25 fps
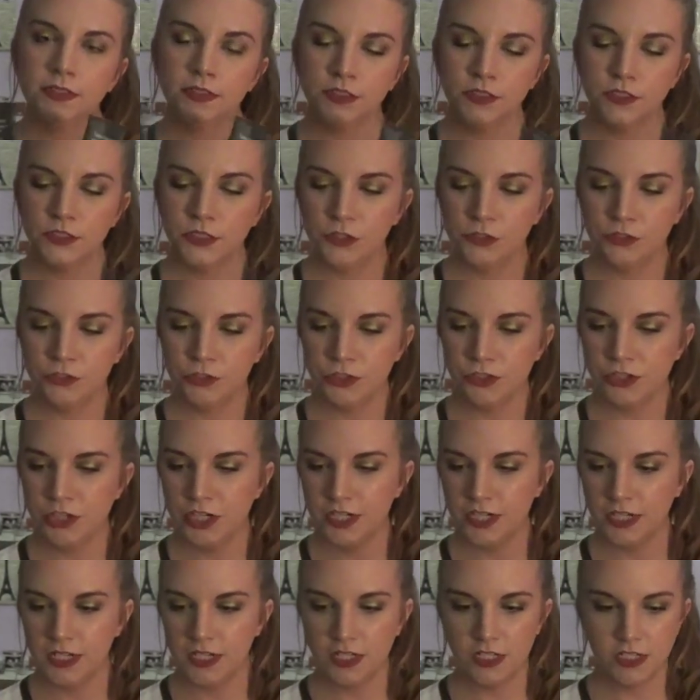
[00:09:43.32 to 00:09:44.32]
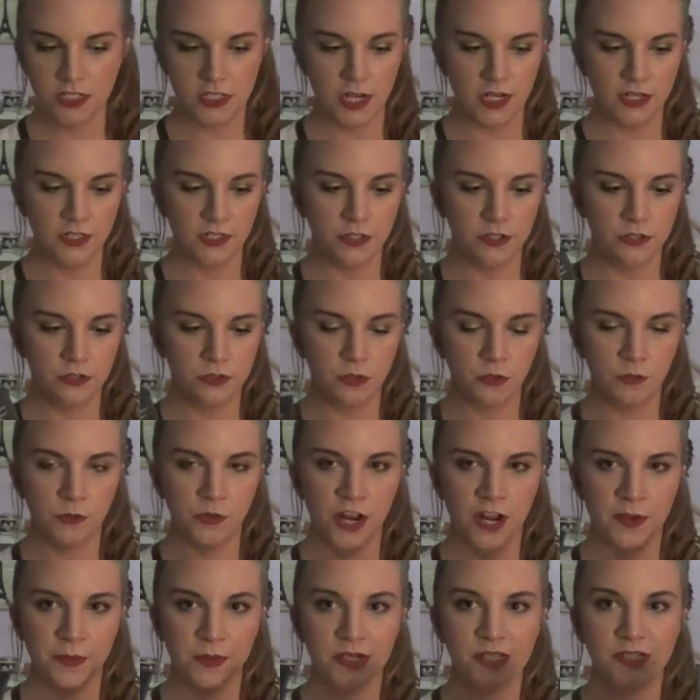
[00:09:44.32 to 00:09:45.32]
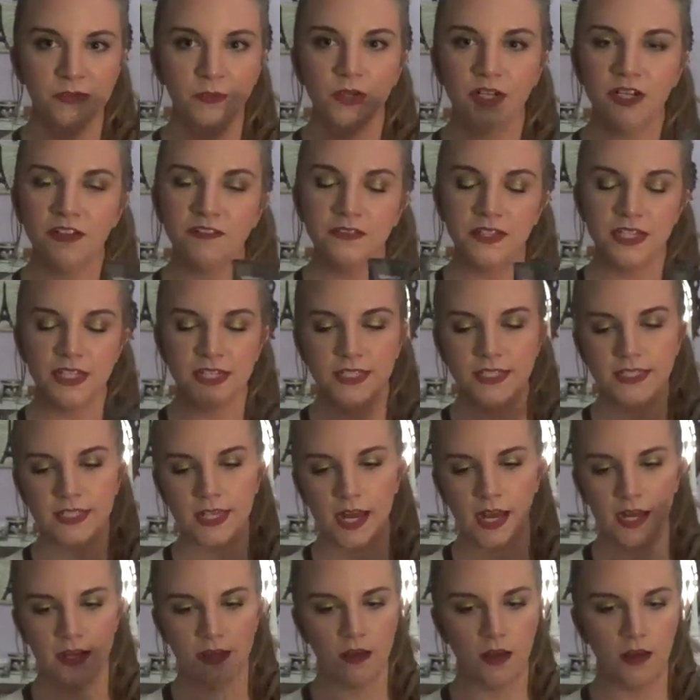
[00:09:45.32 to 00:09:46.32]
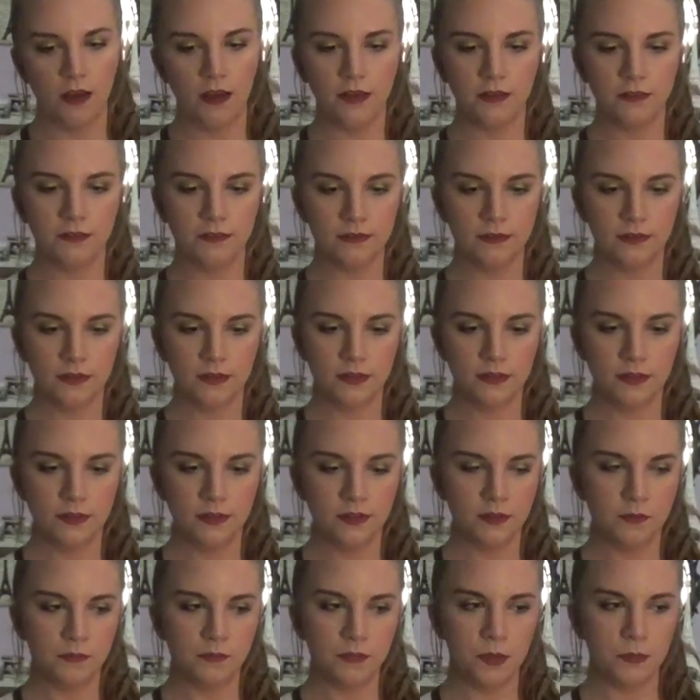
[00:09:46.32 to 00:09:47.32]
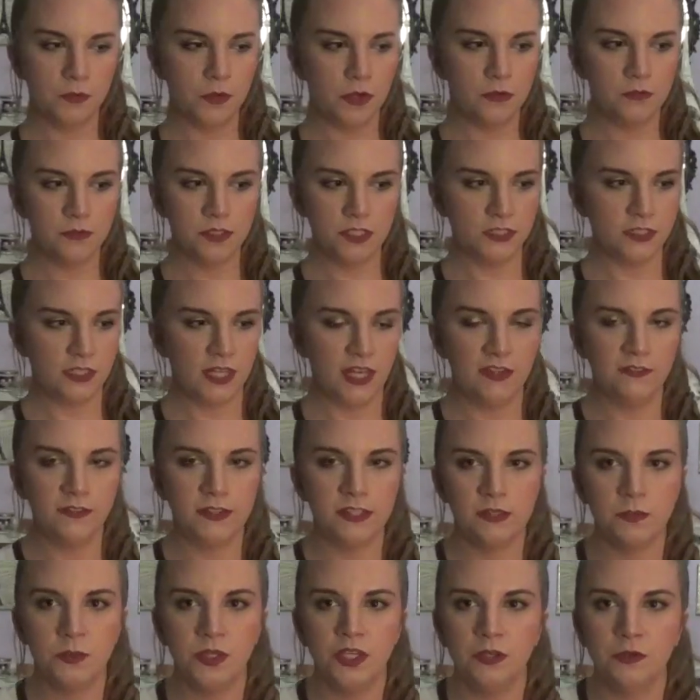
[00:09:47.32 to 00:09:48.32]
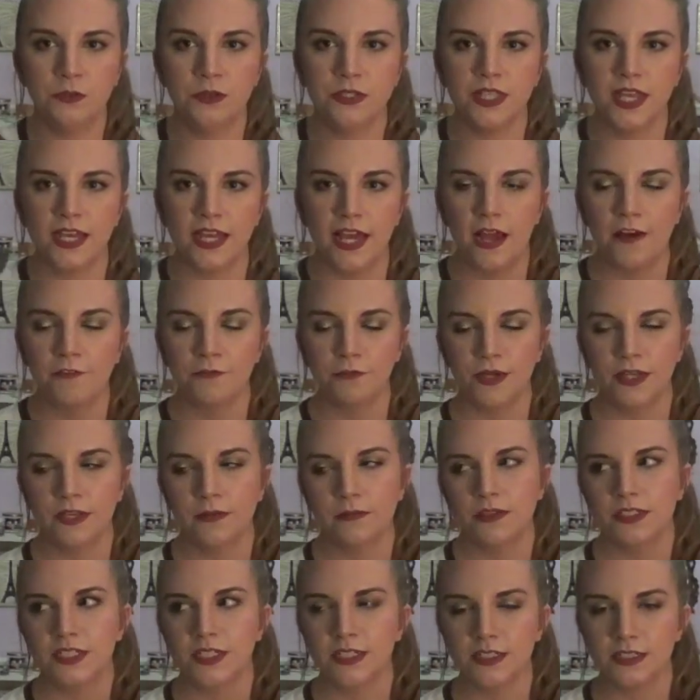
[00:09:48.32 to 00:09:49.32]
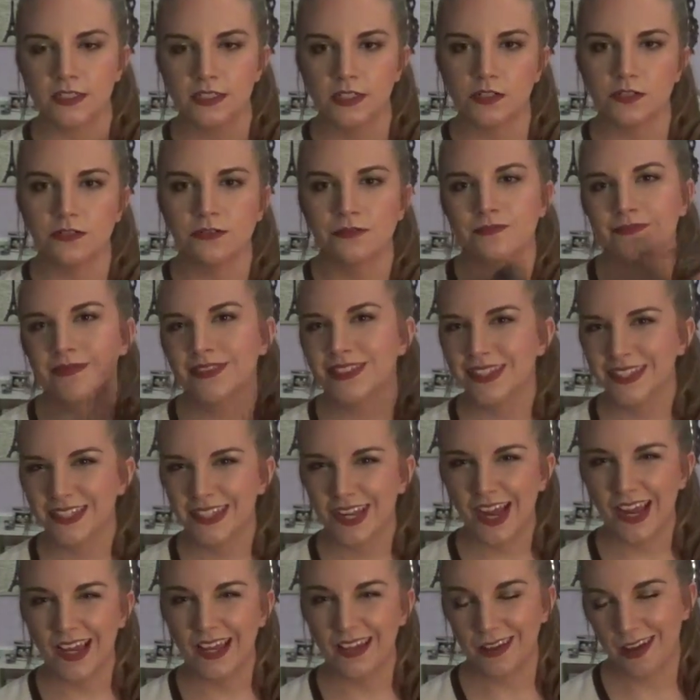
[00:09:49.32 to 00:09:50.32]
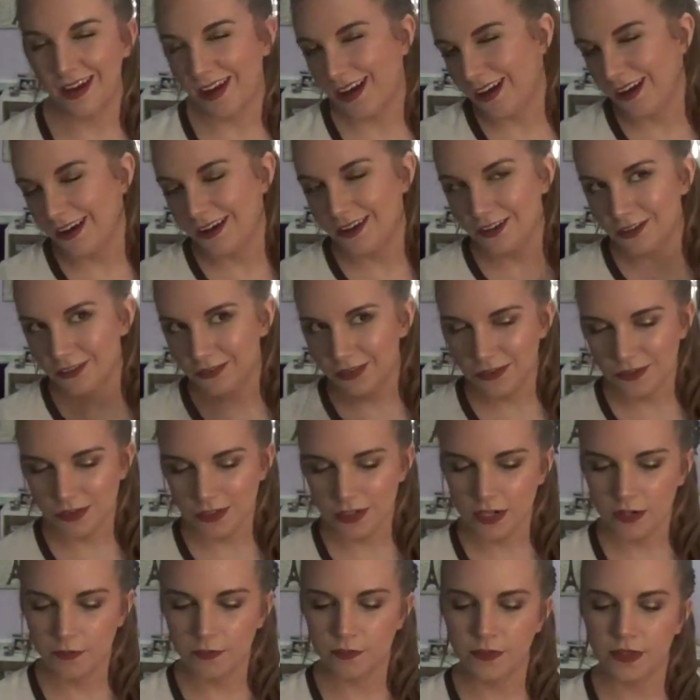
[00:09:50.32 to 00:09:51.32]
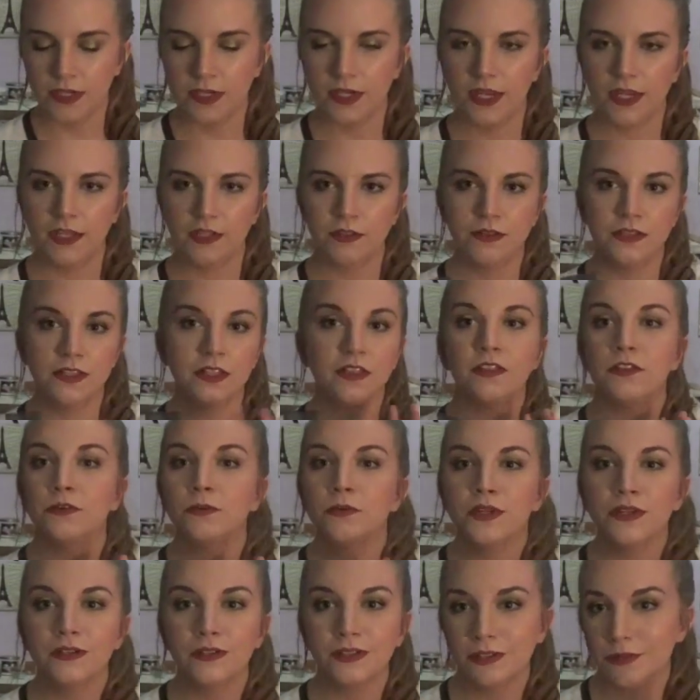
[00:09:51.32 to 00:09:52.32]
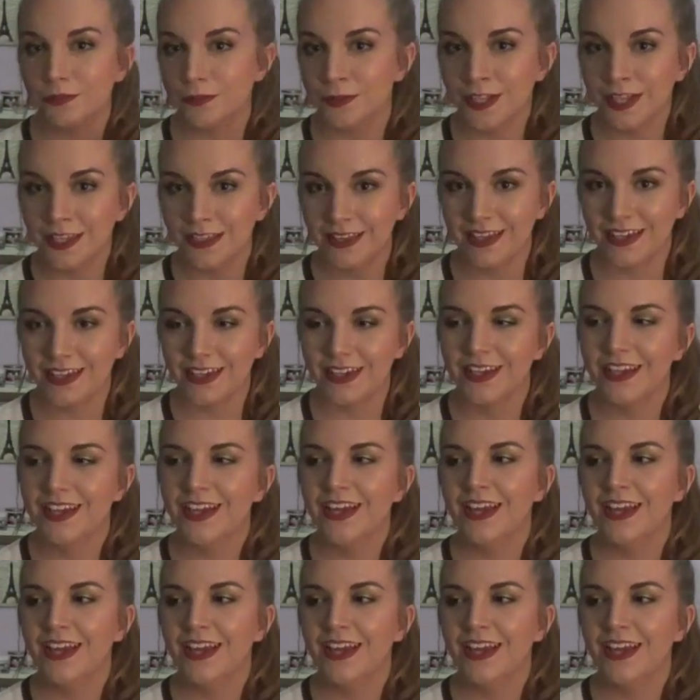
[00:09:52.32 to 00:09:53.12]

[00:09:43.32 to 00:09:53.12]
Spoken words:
Neutrogena Shine Control Primers. One of these my mom just gave it to me and it was like halfway empty, so I kind of use it up, but I use the other one completely.